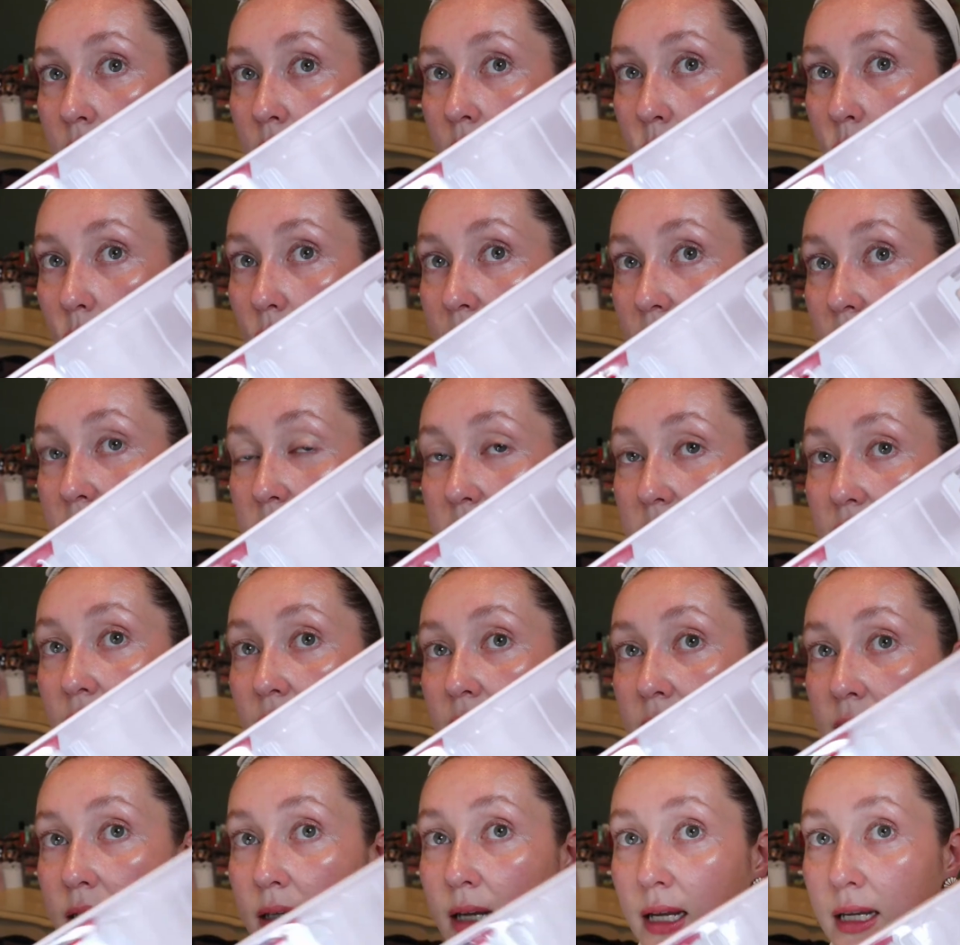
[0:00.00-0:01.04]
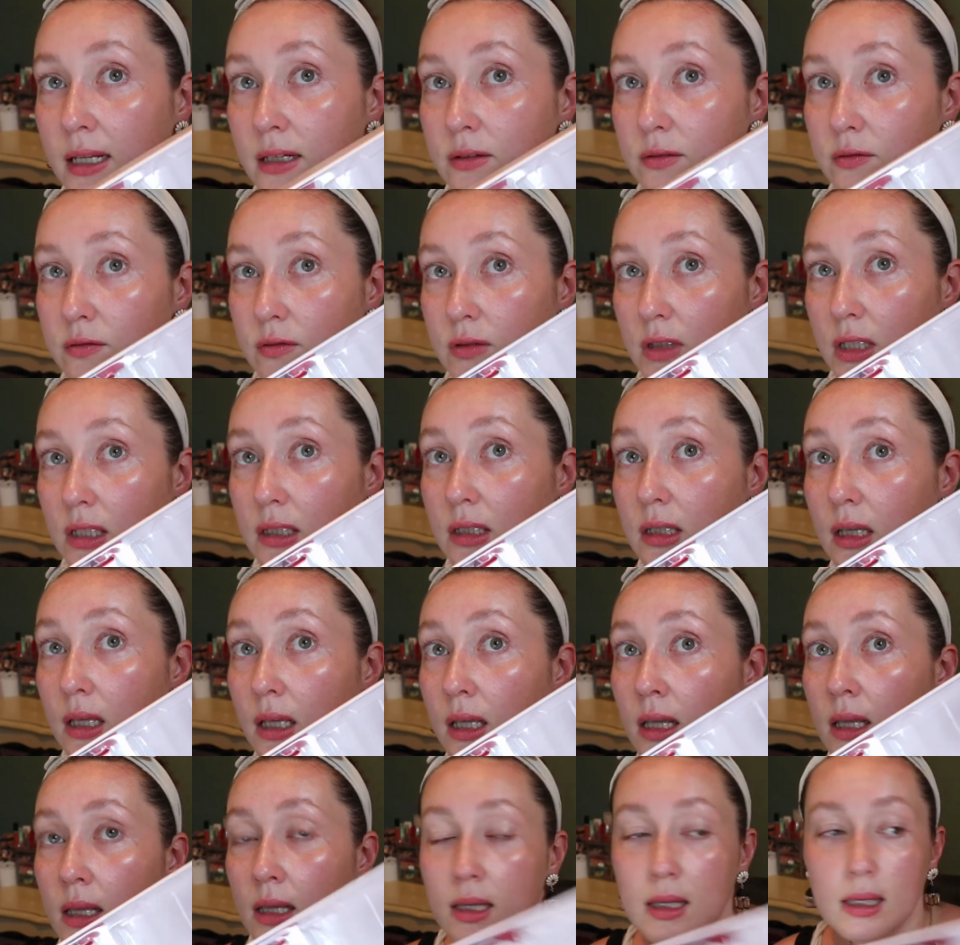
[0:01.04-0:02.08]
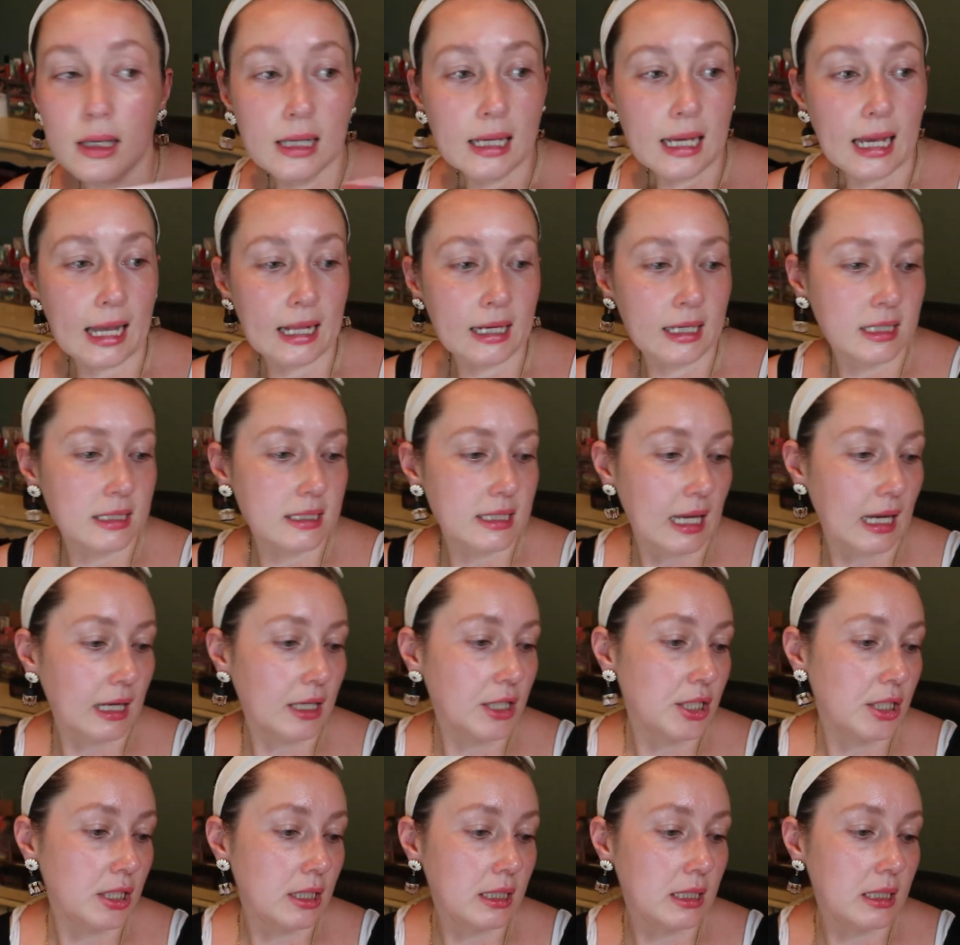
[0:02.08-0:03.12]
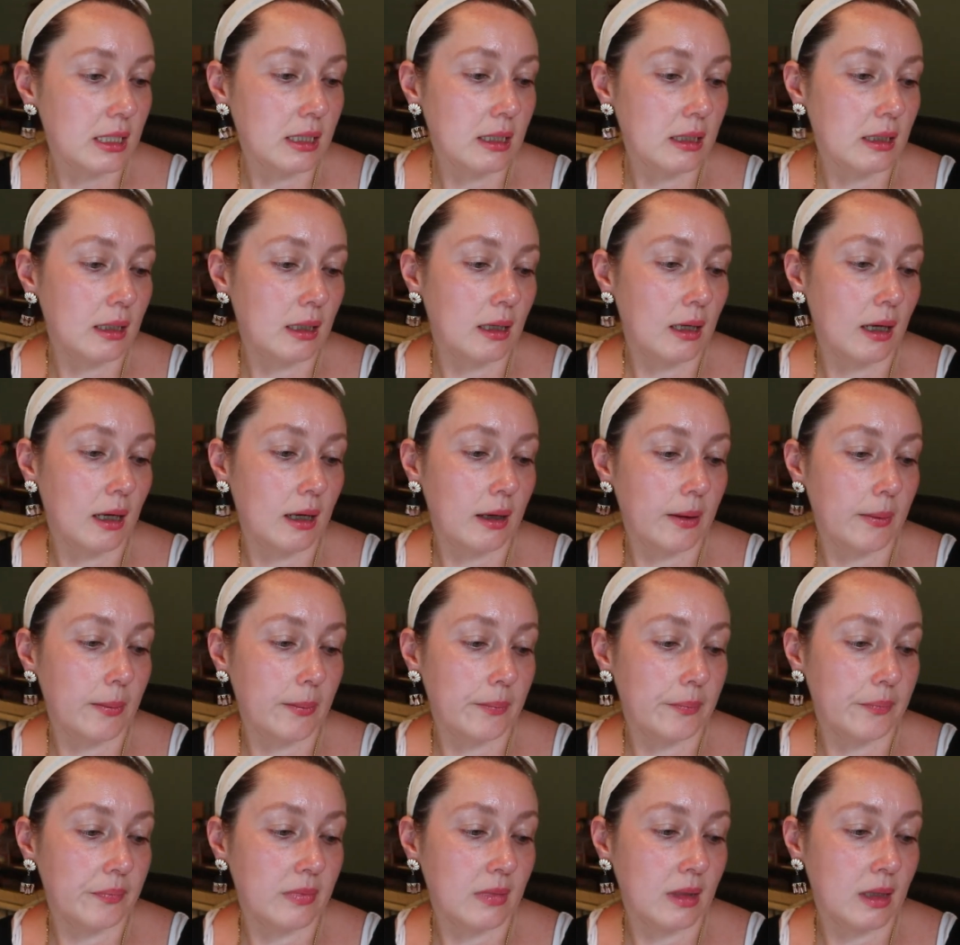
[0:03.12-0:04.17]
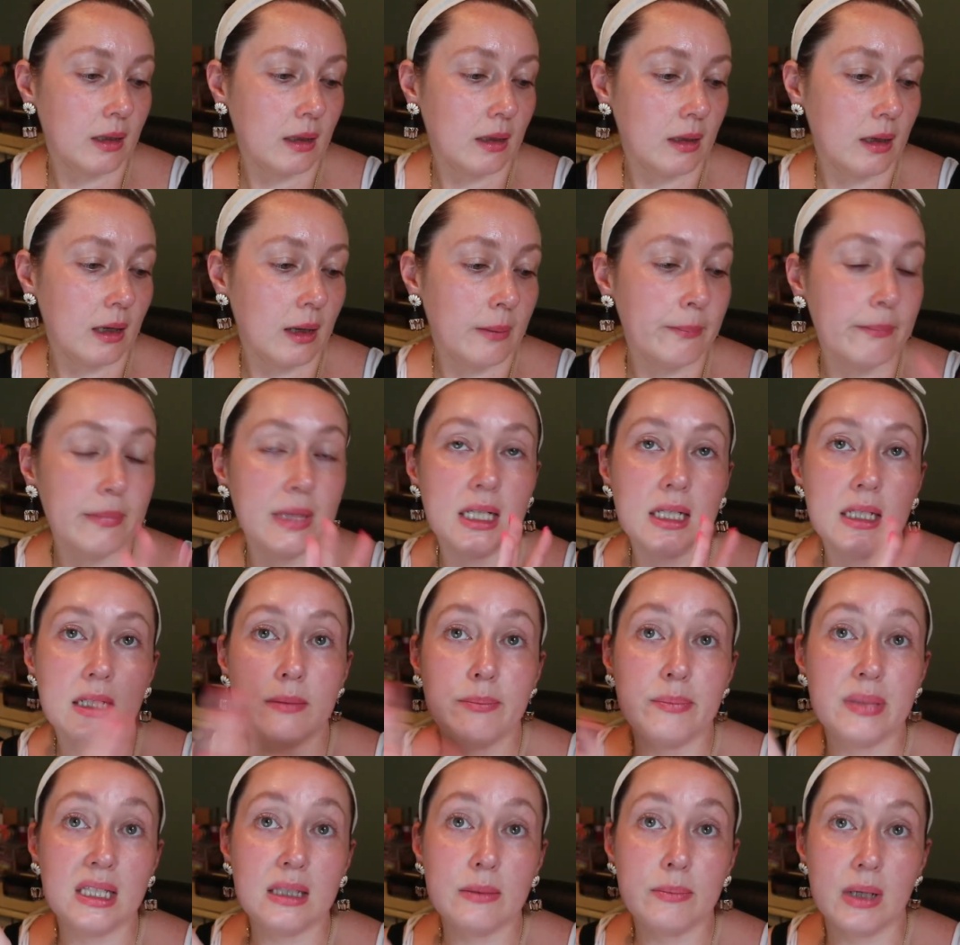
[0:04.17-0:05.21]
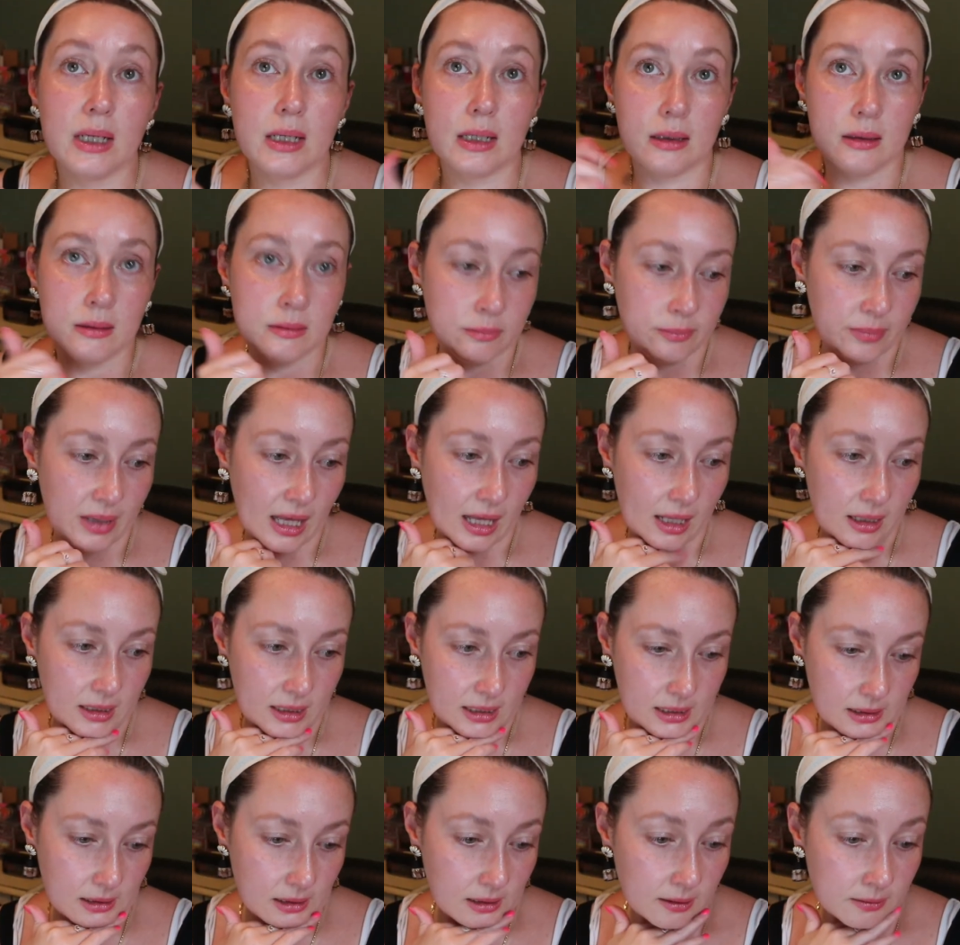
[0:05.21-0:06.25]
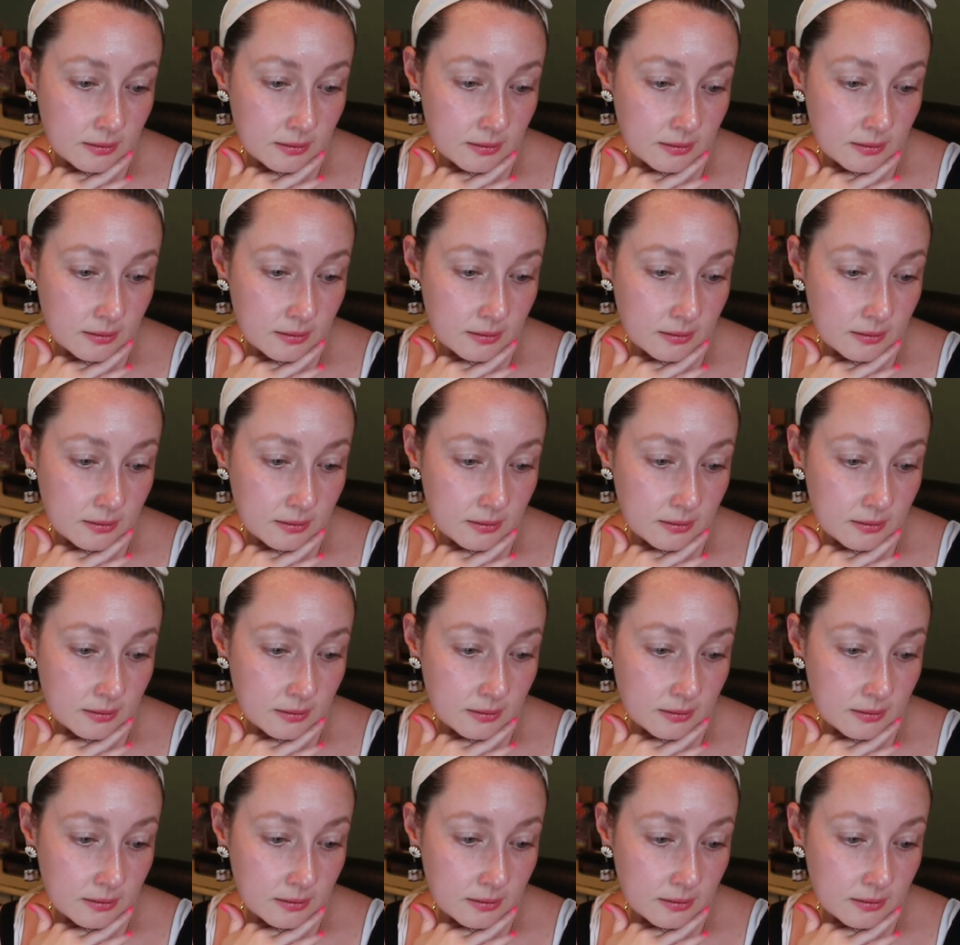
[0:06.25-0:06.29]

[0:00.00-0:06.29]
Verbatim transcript: one and done kind of look. And it's actually um, a mini Diva palette.